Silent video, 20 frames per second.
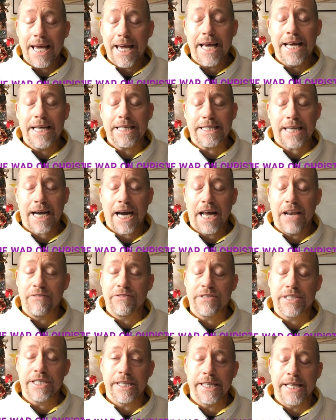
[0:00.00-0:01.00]
It's kind
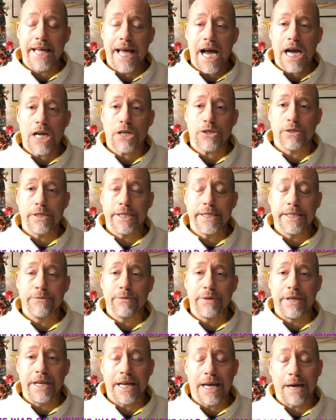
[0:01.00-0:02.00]
of silly, actually,
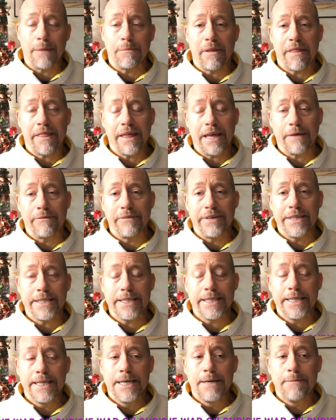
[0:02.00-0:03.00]
when you come to think of it,